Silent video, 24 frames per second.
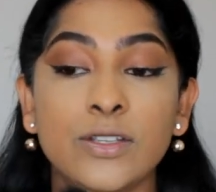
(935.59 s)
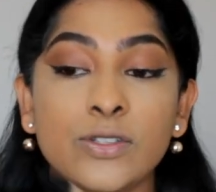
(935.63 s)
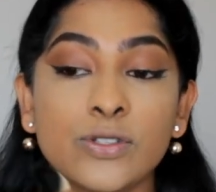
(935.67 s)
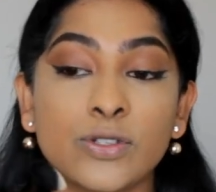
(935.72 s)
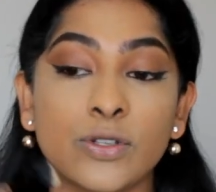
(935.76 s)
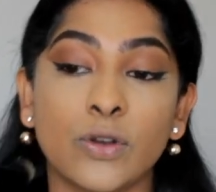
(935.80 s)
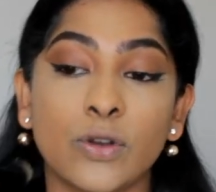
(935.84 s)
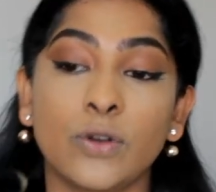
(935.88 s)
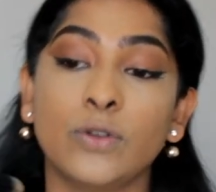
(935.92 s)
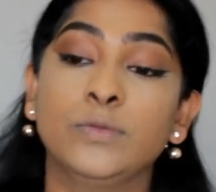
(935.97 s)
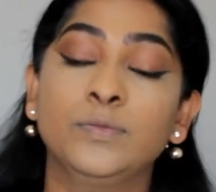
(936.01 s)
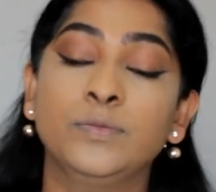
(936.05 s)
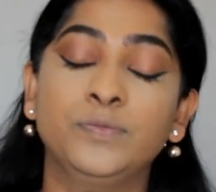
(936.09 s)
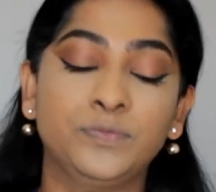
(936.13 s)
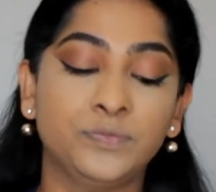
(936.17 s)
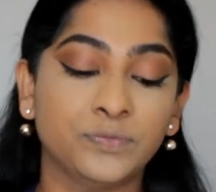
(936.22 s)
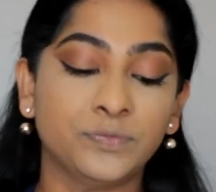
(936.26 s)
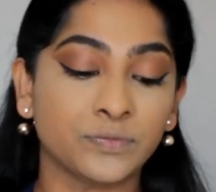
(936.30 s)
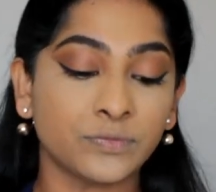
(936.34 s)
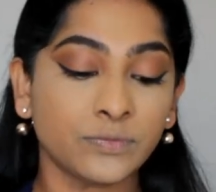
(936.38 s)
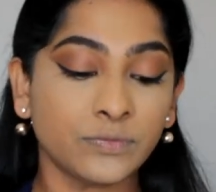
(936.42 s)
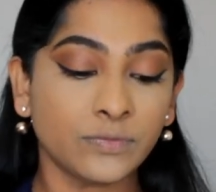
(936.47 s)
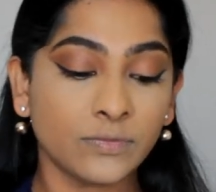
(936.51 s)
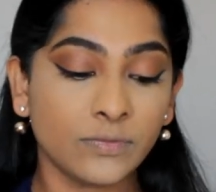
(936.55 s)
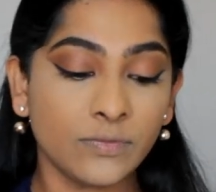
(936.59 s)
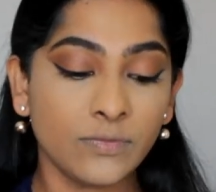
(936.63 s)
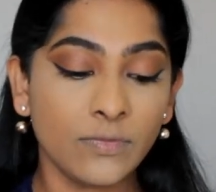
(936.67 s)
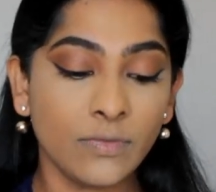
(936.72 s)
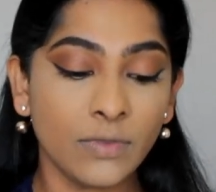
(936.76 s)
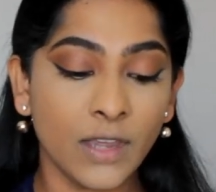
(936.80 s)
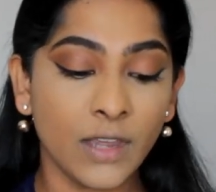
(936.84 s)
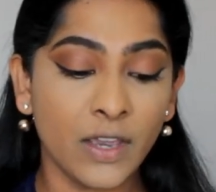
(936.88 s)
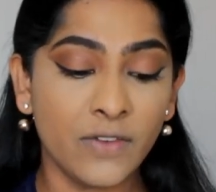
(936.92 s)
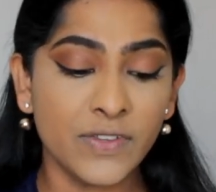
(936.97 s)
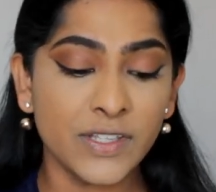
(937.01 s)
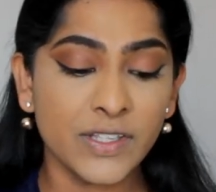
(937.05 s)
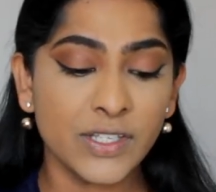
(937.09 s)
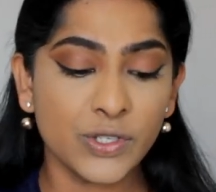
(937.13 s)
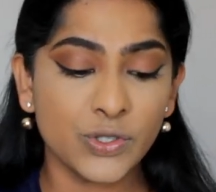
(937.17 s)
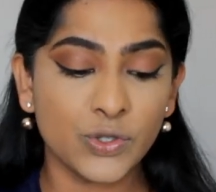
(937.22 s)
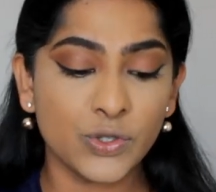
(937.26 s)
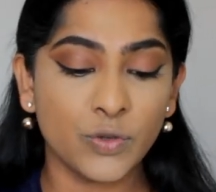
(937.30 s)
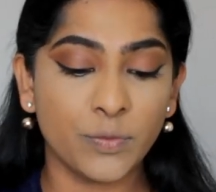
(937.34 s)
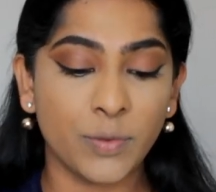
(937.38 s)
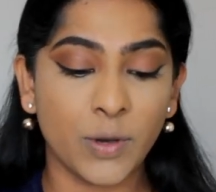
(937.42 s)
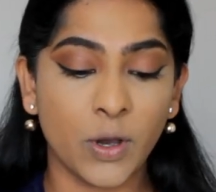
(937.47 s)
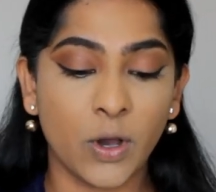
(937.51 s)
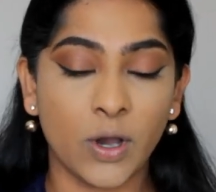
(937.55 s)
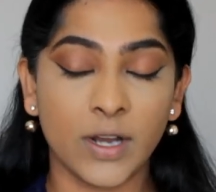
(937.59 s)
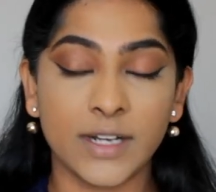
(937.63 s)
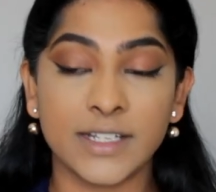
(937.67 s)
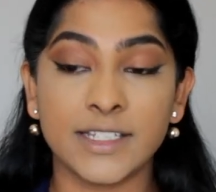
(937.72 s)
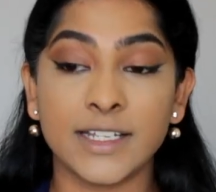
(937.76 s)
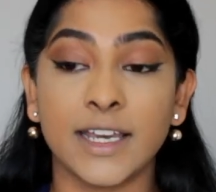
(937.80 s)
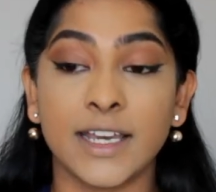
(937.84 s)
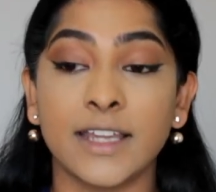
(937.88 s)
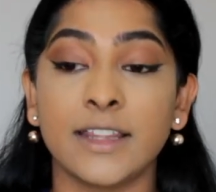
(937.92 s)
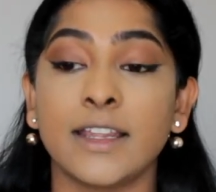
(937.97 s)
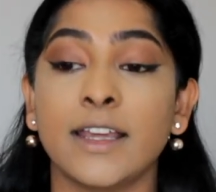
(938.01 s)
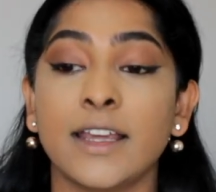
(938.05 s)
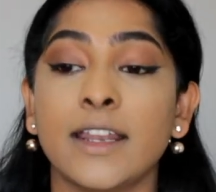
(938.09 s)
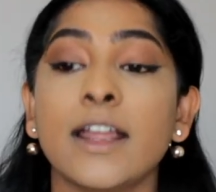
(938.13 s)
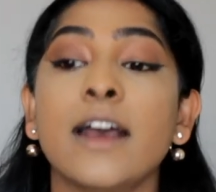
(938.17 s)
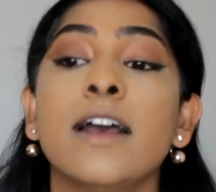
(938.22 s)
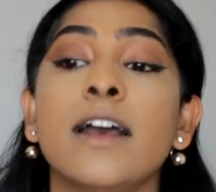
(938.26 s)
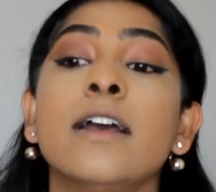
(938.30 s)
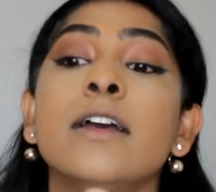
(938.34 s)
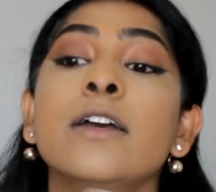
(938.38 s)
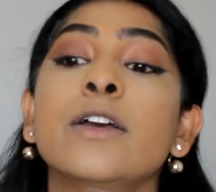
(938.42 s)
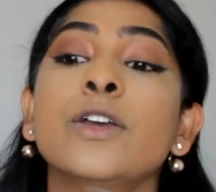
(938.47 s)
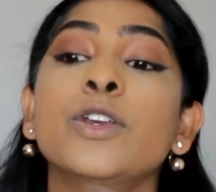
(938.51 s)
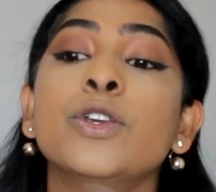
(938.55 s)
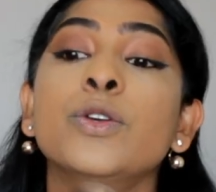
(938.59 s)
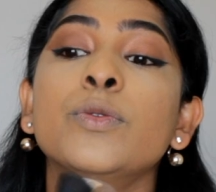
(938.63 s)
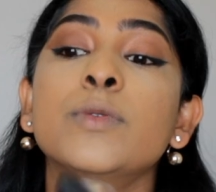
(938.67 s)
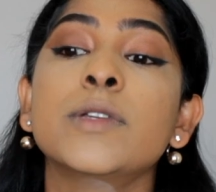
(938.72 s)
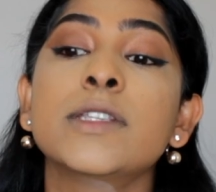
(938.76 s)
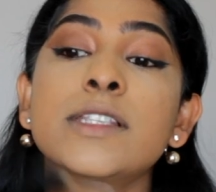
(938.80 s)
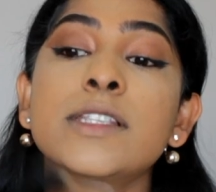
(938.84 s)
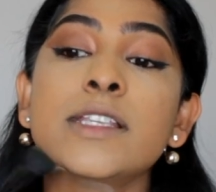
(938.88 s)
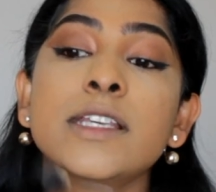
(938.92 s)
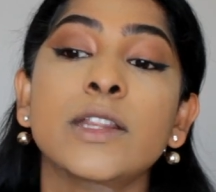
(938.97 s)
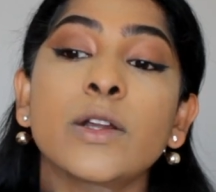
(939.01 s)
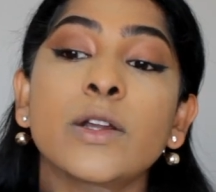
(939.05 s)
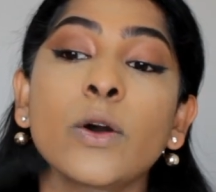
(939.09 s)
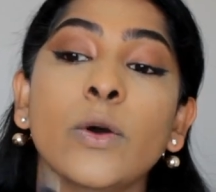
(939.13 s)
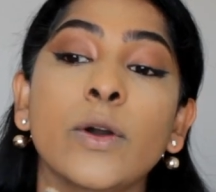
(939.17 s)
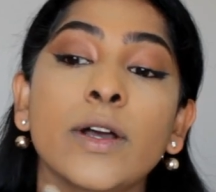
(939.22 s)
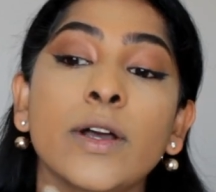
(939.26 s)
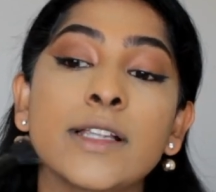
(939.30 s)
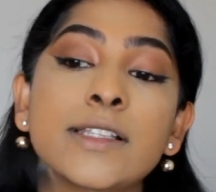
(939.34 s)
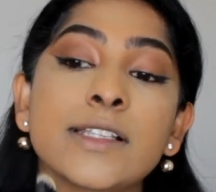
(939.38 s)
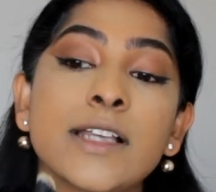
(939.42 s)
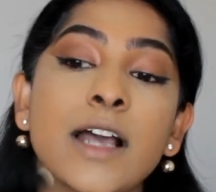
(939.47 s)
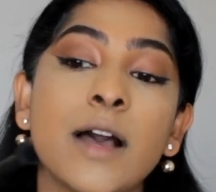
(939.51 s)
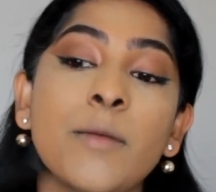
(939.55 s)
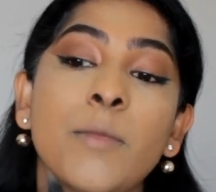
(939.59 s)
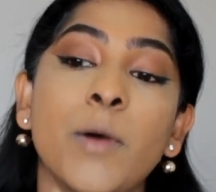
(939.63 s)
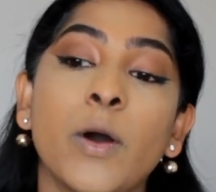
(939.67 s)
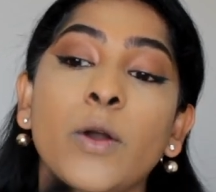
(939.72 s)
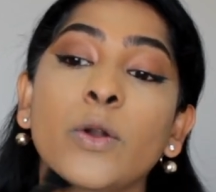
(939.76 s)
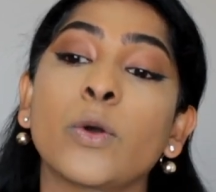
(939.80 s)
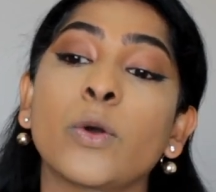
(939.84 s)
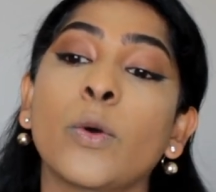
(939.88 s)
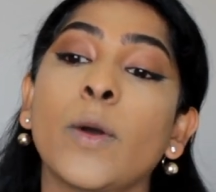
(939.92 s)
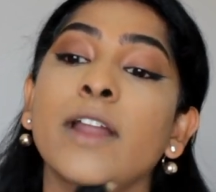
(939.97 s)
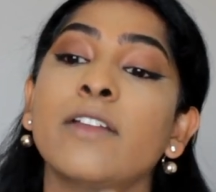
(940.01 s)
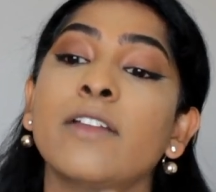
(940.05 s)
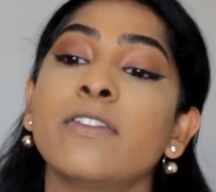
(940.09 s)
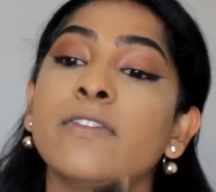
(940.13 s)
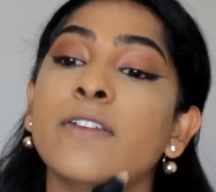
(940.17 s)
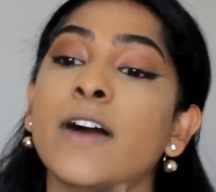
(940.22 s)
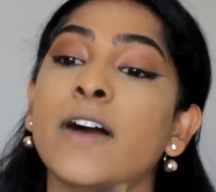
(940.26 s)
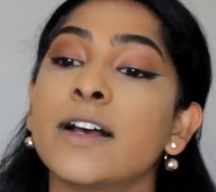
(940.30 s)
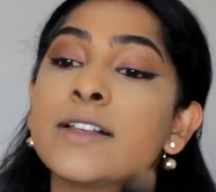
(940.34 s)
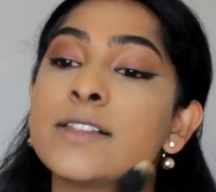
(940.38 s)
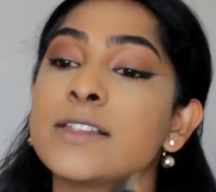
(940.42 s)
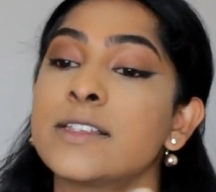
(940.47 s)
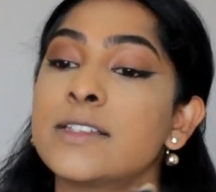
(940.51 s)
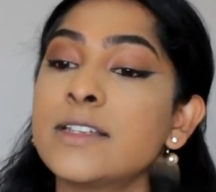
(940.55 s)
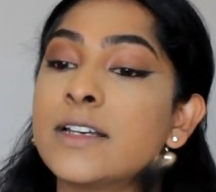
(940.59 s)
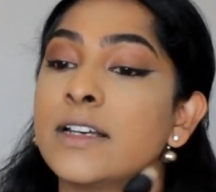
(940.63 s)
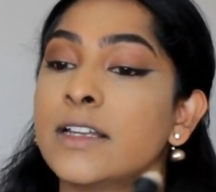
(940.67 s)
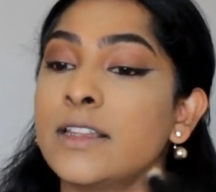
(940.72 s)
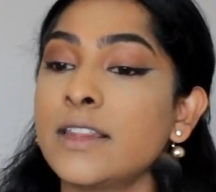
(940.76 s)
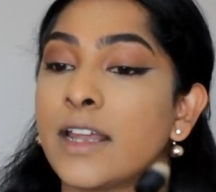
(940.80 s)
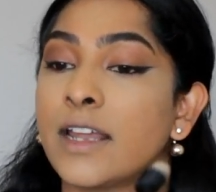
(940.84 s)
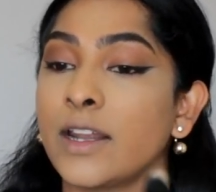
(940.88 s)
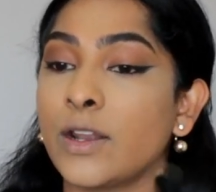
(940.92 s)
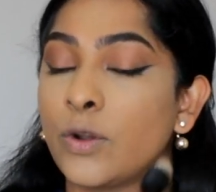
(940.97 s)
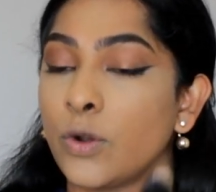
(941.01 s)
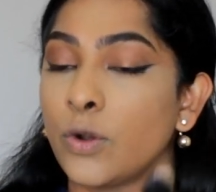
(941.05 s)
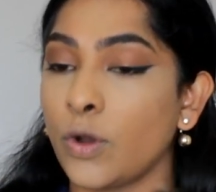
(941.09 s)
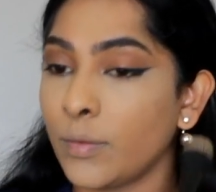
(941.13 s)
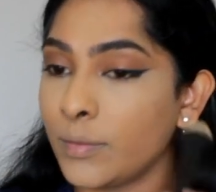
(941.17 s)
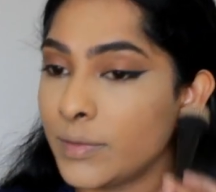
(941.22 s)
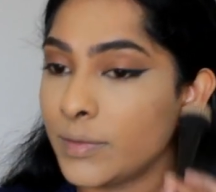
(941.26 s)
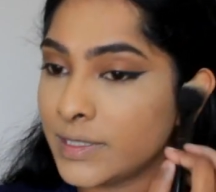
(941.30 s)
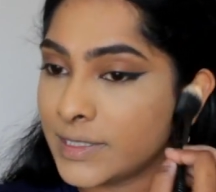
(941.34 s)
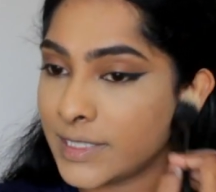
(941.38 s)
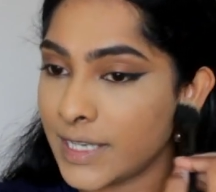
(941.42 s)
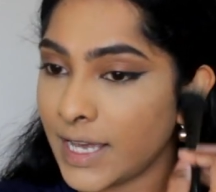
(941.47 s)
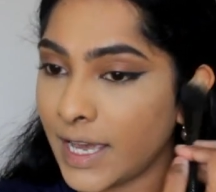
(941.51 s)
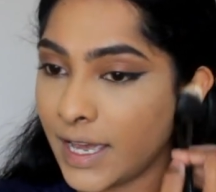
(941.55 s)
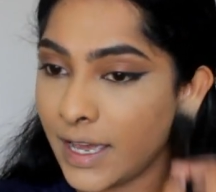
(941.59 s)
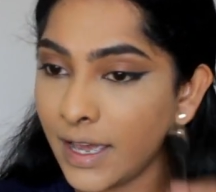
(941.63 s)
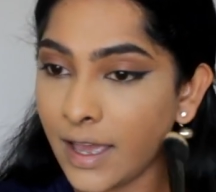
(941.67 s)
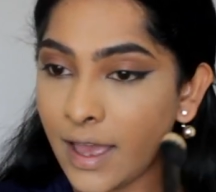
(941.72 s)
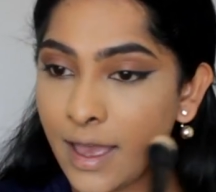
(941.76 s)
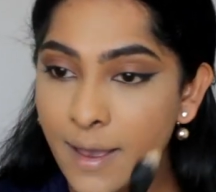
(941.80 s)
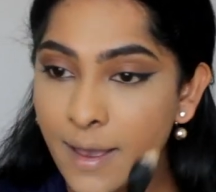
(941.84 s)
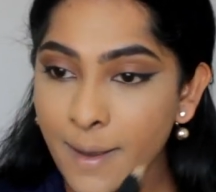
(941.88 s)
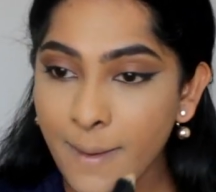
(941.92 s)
So if it's a super hot day, then you would see the oils come out quite faster than a normal day.